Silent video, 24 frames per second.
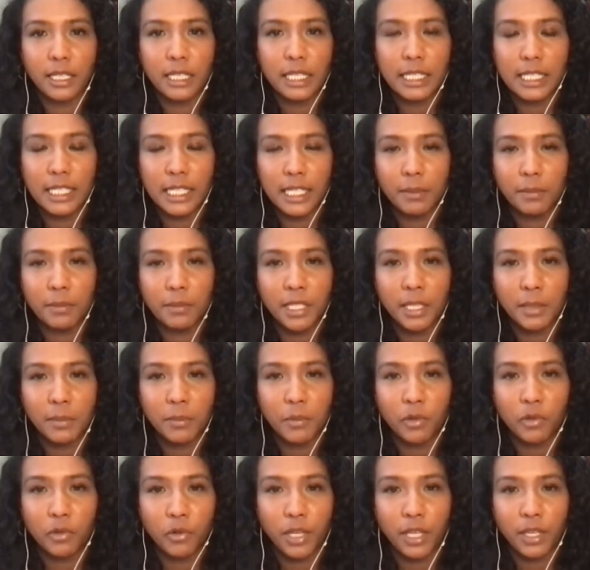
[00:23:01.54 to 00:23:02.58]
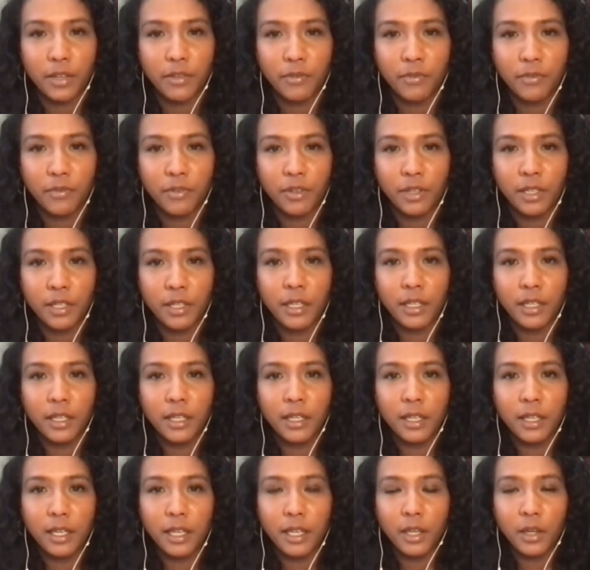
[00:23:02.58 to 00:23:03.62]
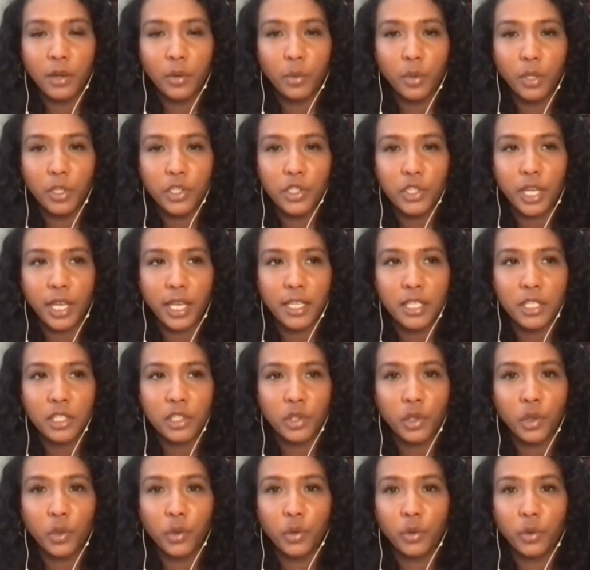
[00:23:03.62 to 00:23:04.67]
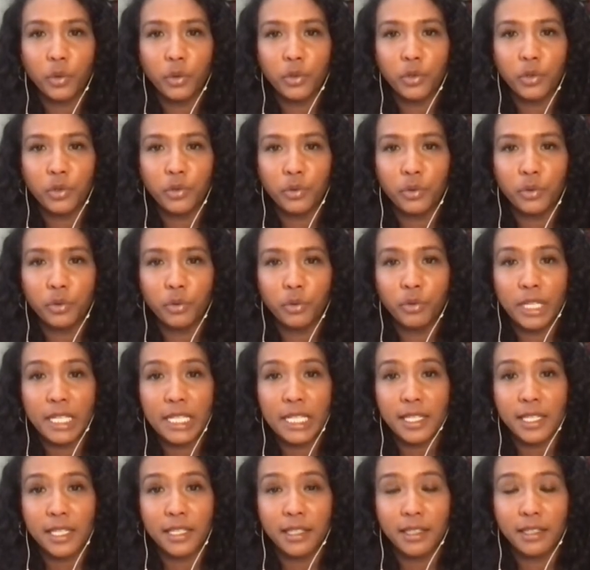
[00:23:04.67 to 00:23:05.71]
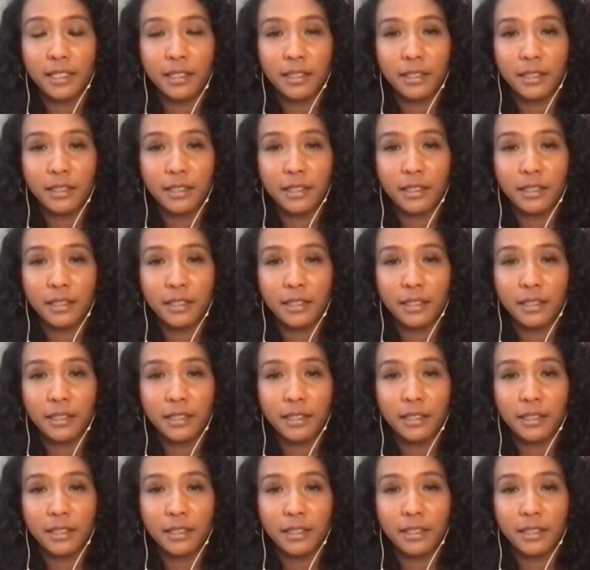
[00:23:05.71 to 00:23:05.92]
deep, deep grief, which has no true reason.